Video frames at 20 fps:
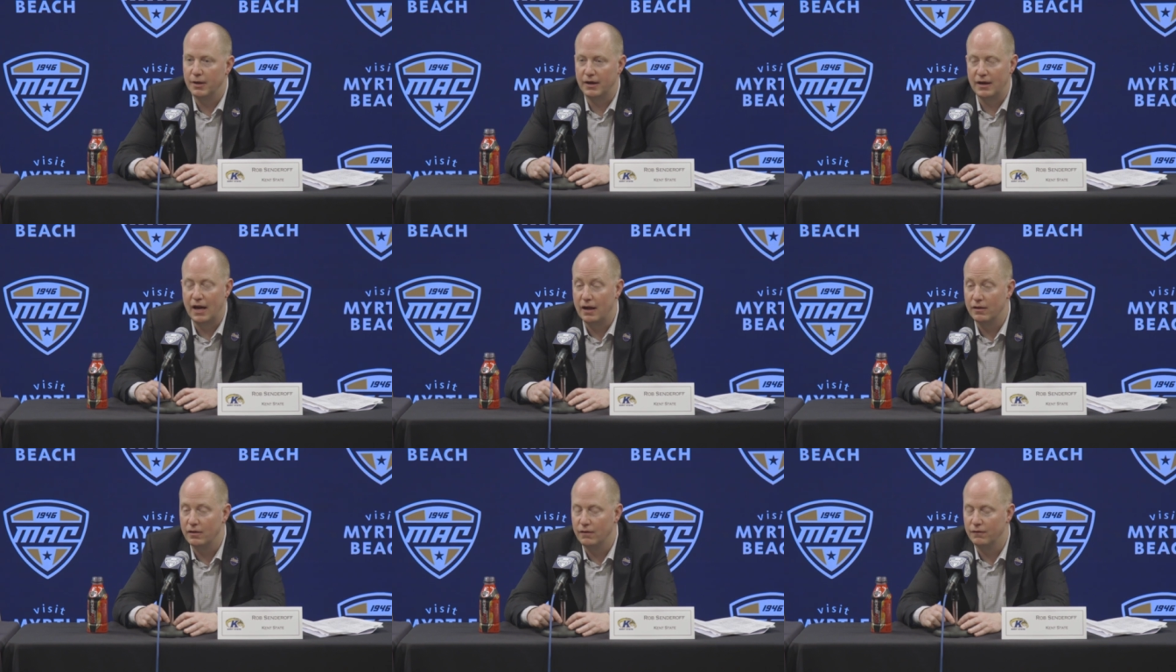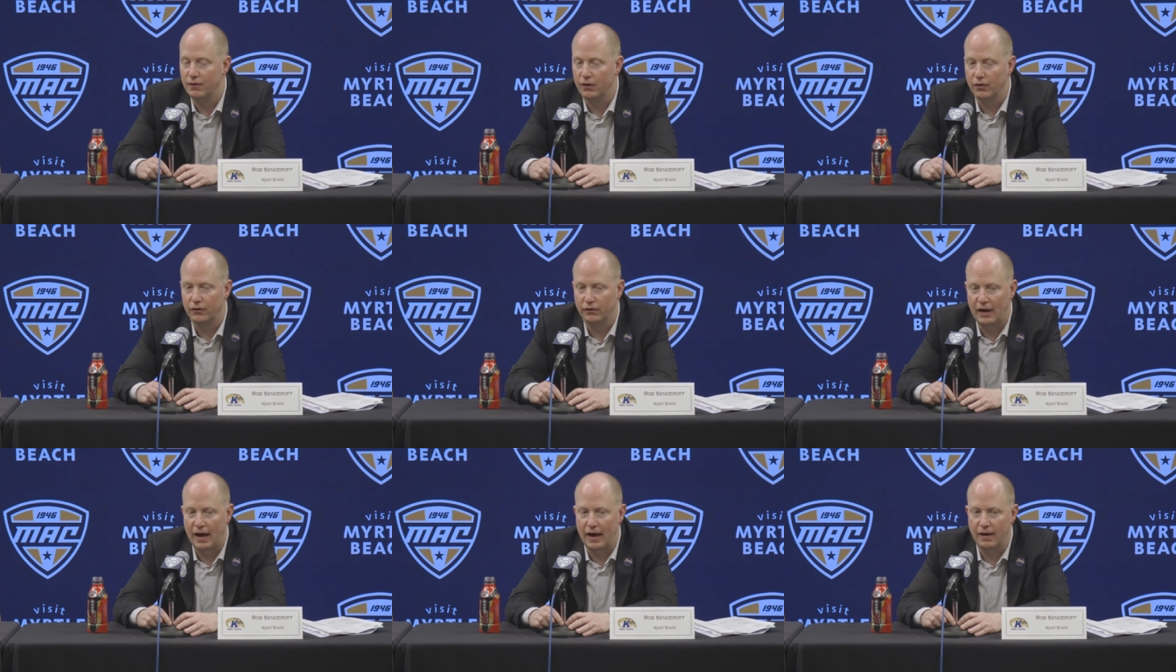but not in the
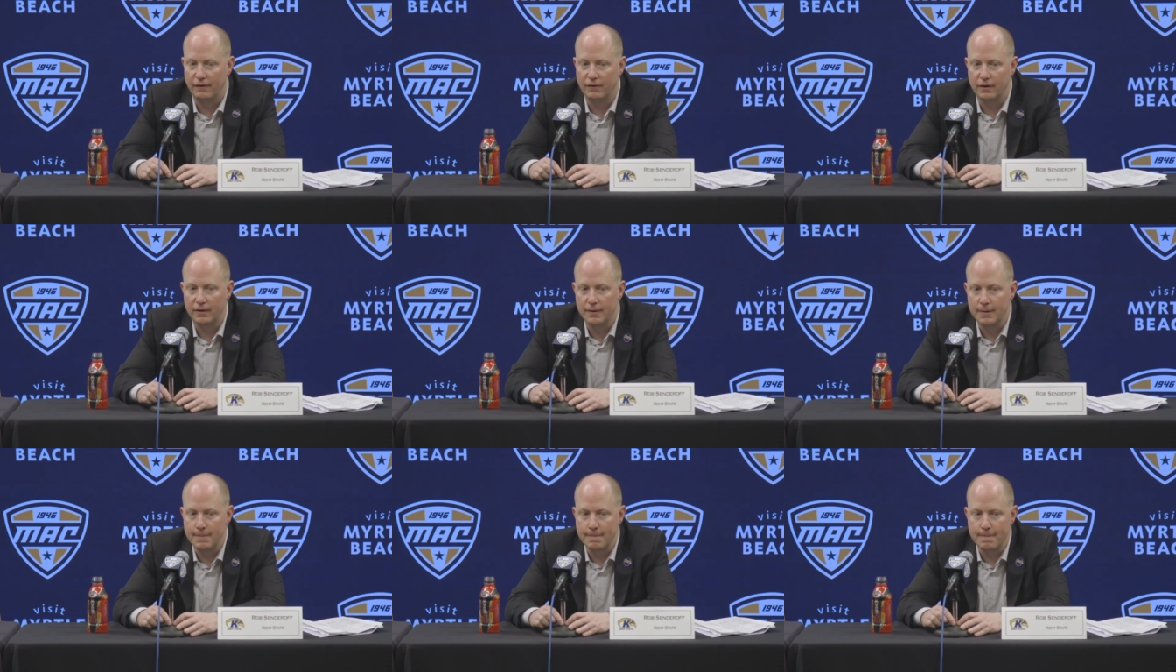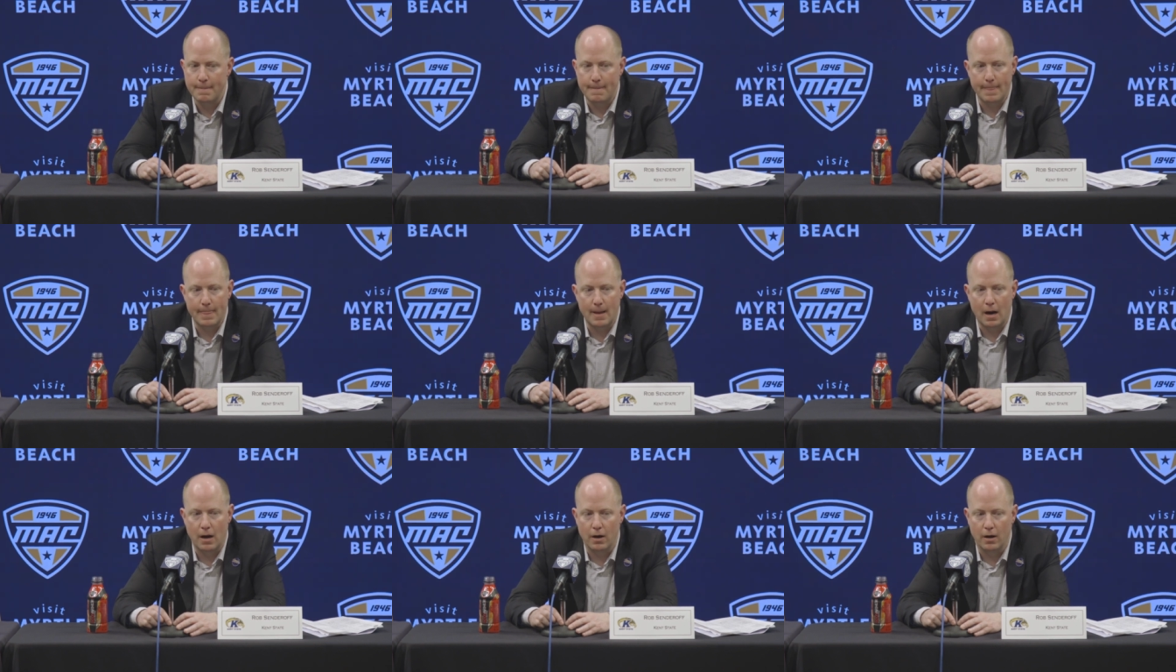first half.
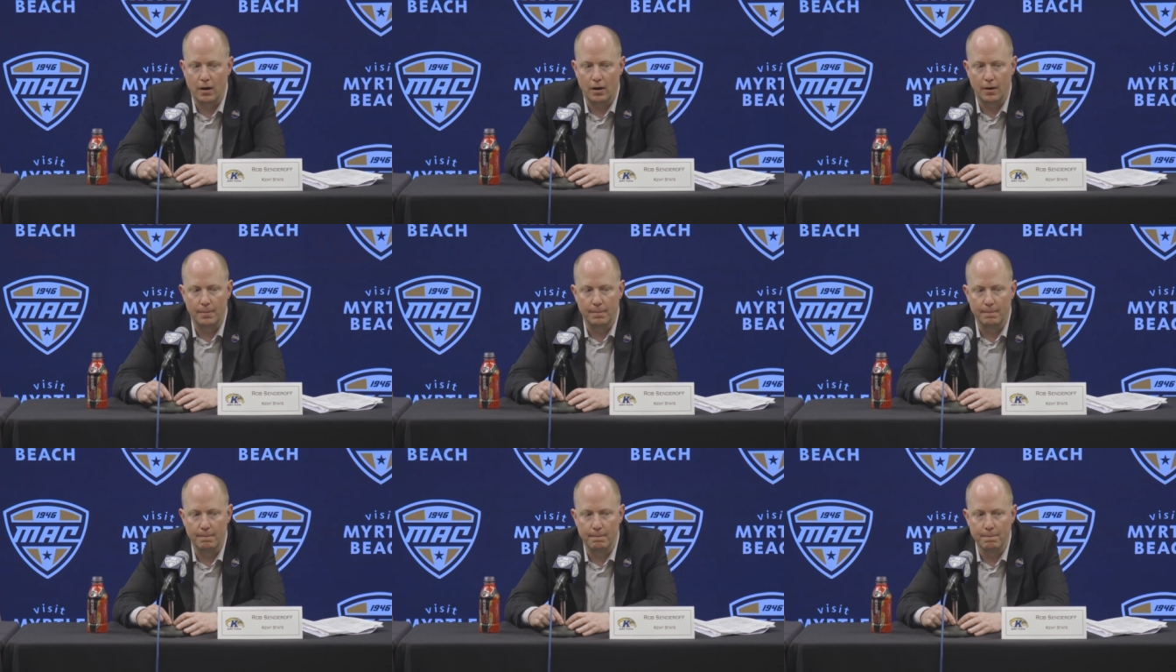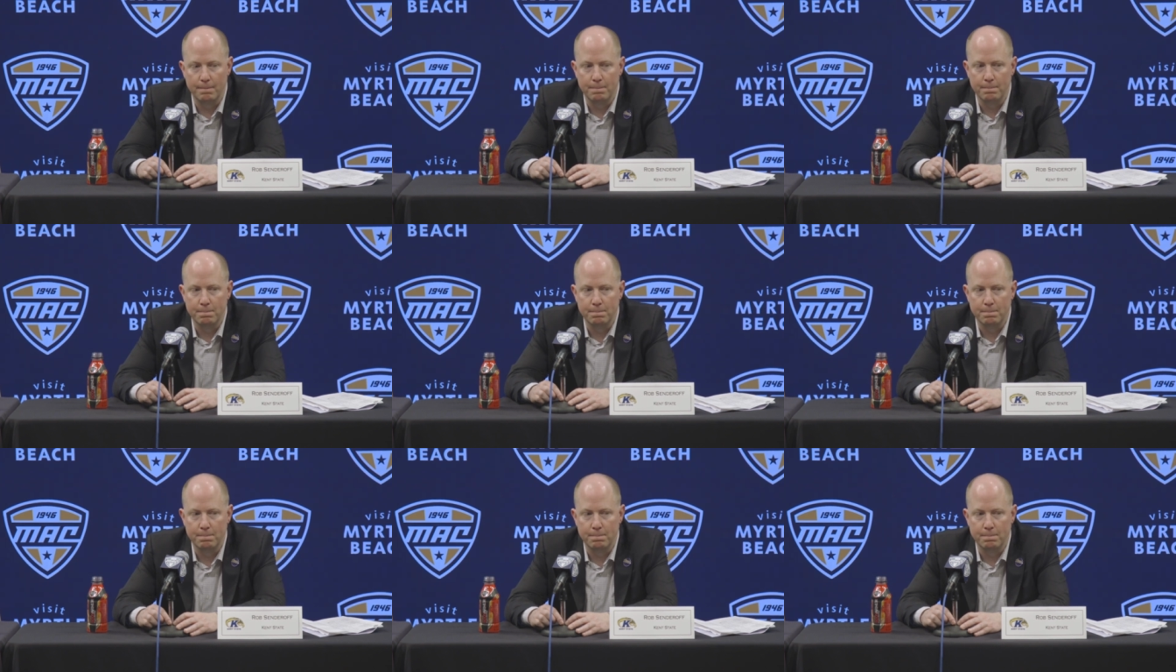Um,